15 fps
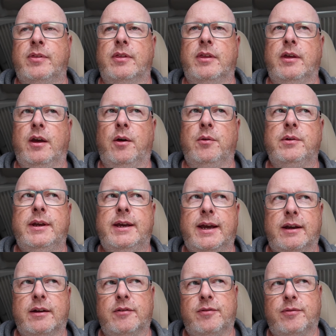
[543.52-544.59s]
The only
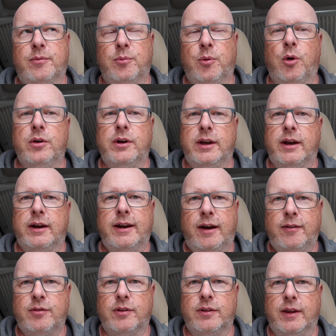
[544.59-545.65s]
kind of warning I'd
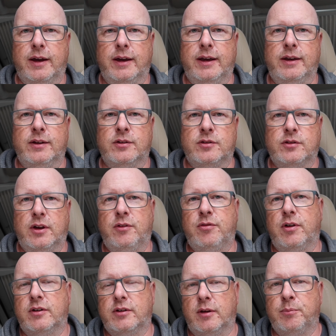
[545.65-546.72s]
have on that is, say
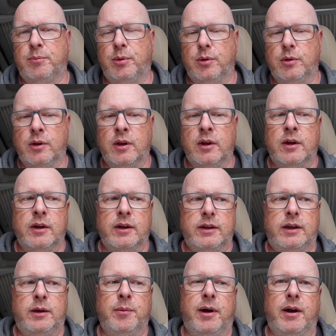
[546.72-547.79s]
for example,
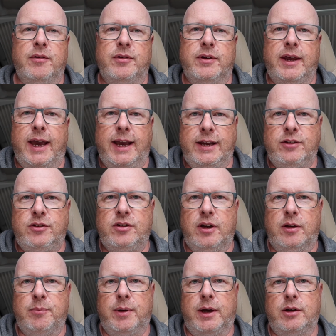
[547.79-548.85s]
you might have an
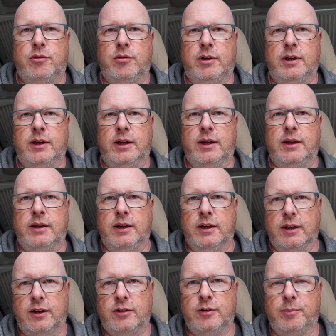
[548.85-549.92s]
AGM battery in
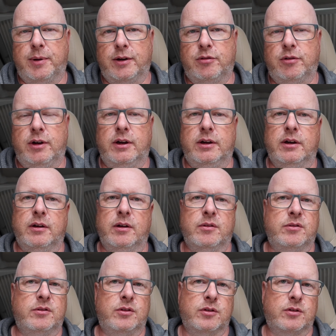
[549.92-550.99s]
your leisure battery,
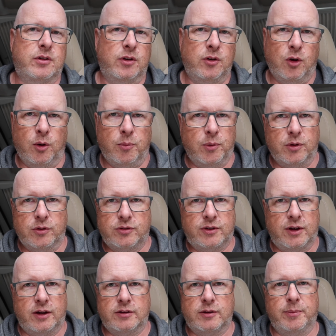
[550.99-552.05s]
in just a normal
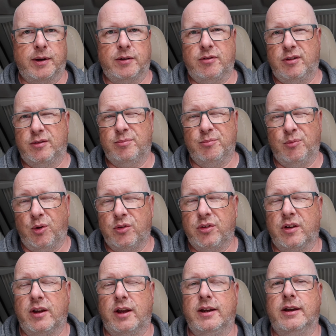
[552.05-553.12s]
starter battery is more
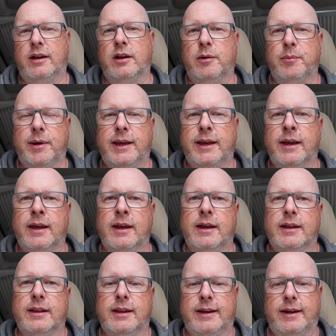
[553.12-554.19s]
than likely going to be
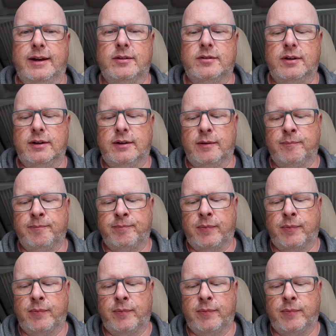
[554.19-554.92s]
lead acid.